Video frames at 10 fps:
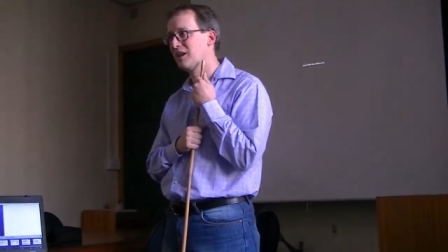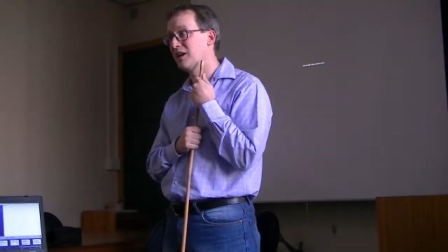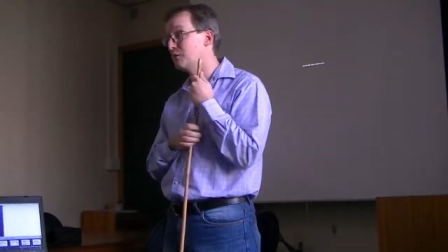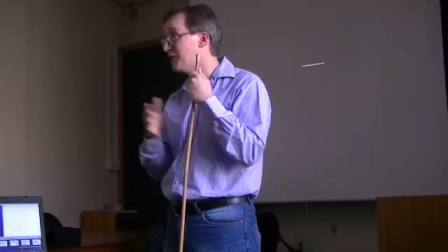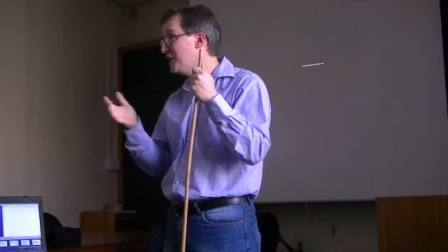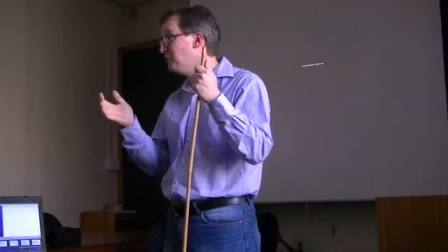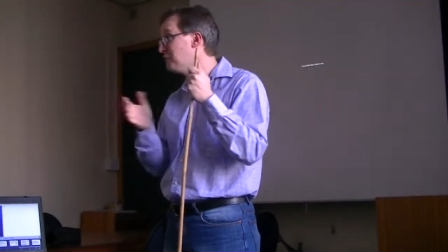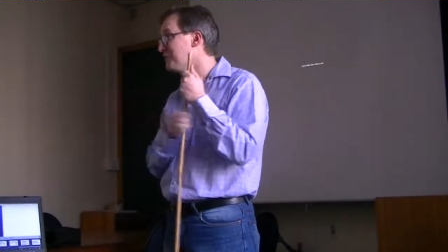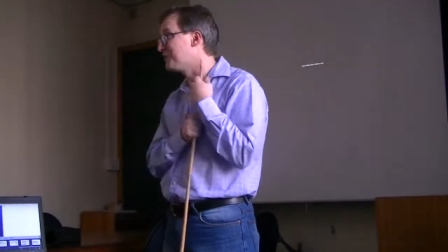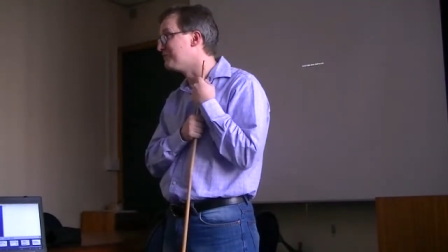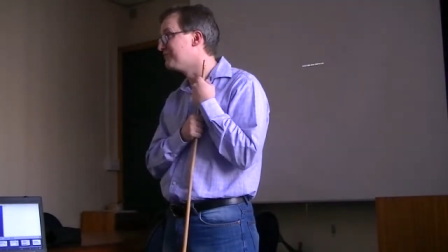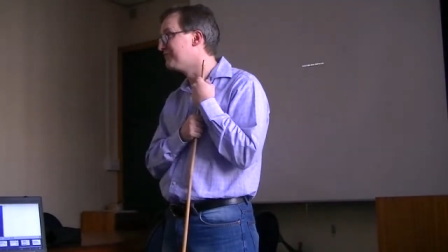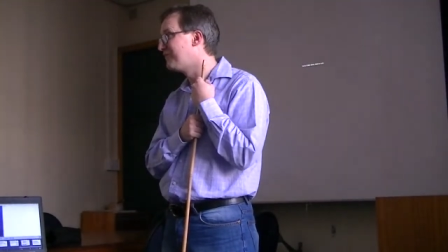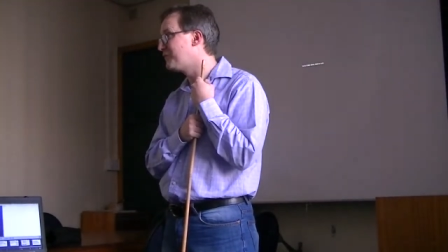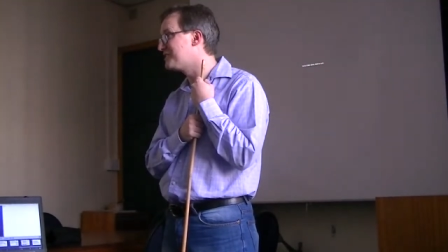And I want to hear from you.
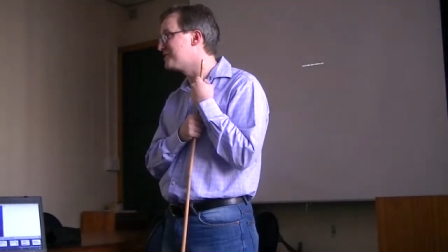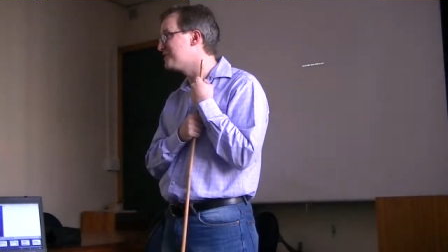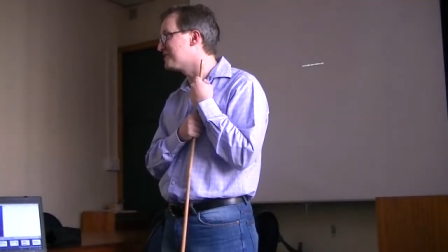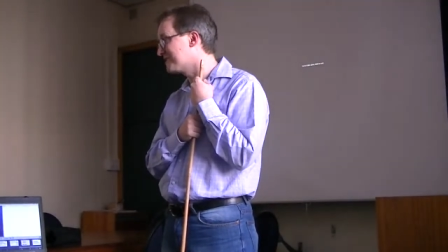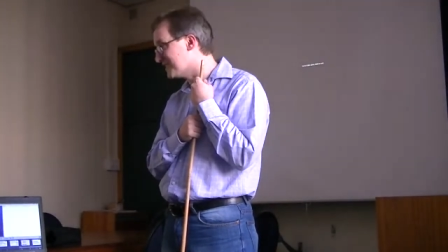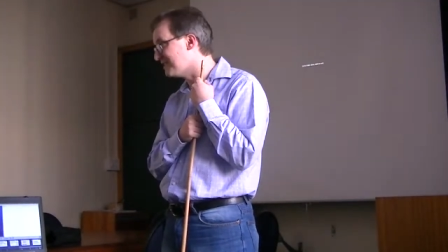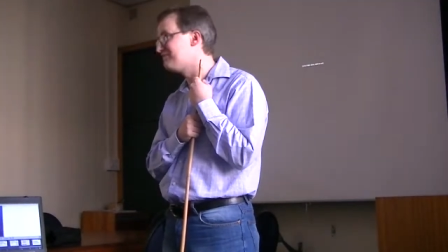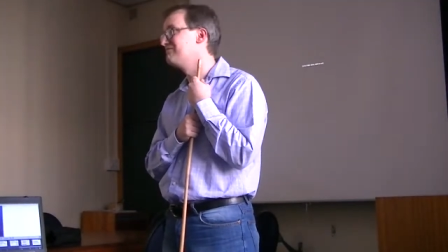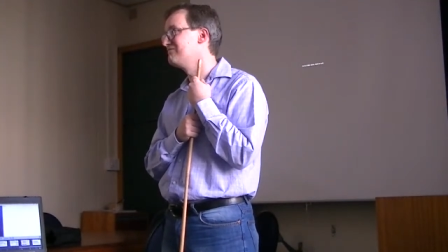I want to see you succeed.